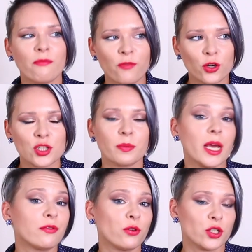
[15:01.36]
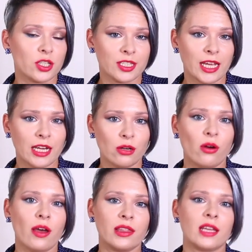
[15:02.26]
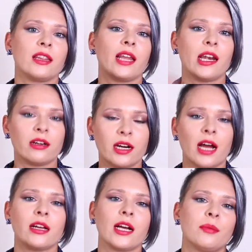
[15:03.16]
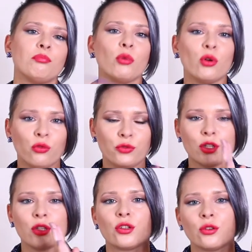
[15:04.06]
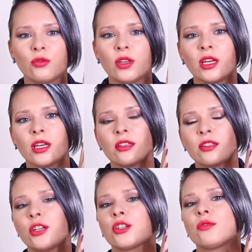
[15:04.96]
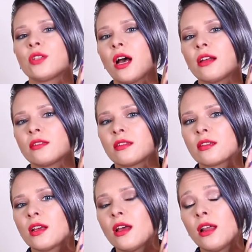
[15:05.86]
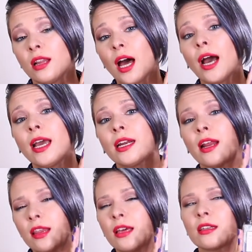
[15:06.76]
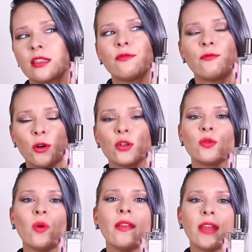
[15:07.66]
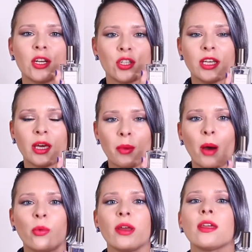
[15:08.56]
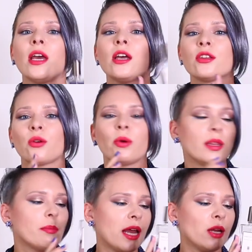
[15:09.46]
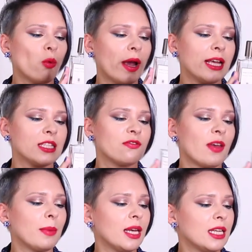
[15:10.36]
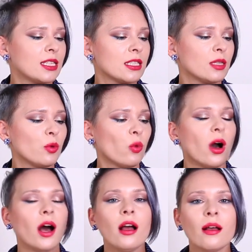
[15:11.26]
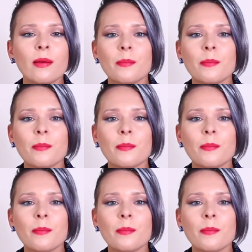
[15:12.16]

first made for Shiseido and then later kind of got moved to the Serge Lutens line and I think it's the first one they actually came out with. So in many ways Feminite de Bois